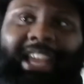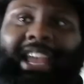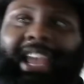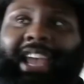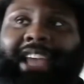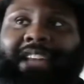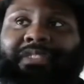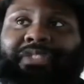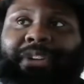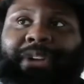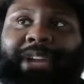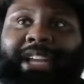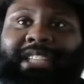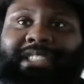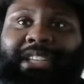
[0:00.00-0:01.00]
And if there
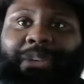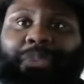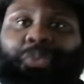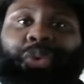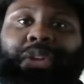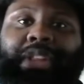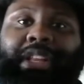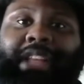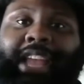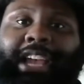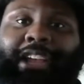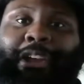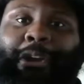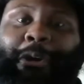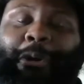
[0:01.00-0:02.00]
isn't, will the
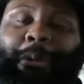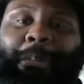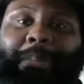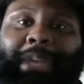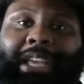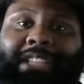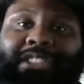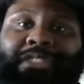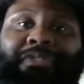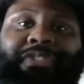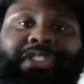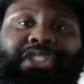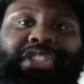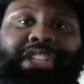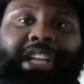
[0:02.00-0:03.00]
netcode be
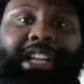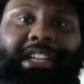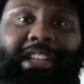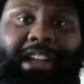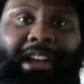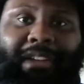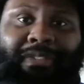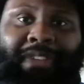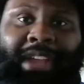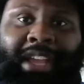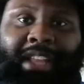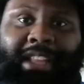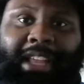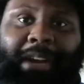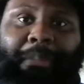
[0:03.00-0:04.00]
sufficient enough
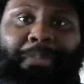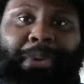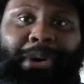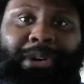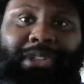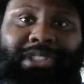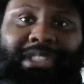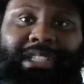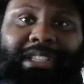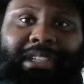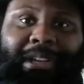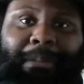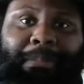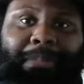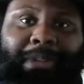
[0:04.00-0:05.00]
that a person
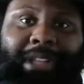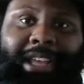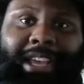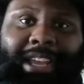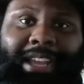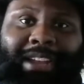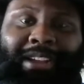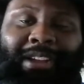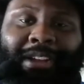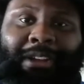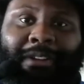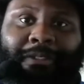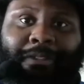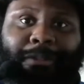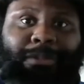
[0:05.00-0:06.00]
could play
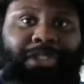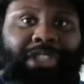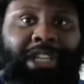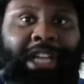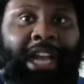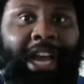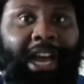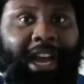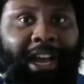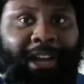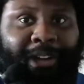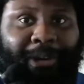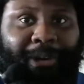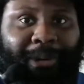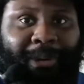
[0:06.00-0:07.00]
from
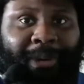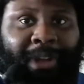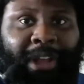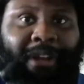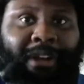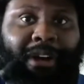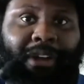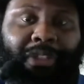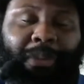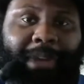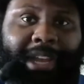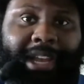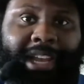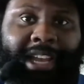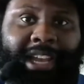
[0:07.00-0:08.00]
Chicago all the
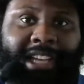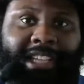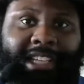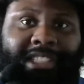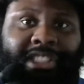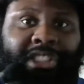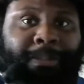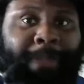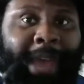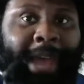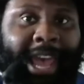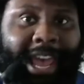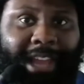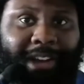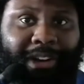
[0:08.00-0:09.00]
way in
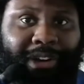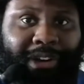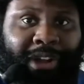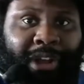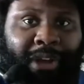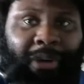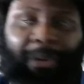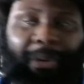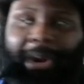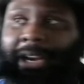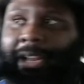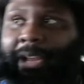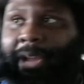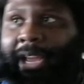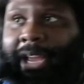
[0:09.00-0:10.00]
Japan or
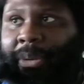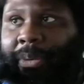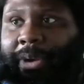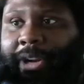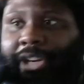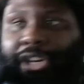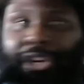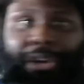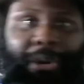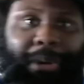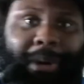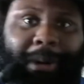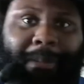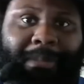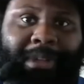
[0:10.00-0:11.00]
anywhere in
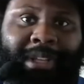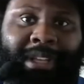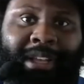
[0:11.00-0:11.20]
Europe,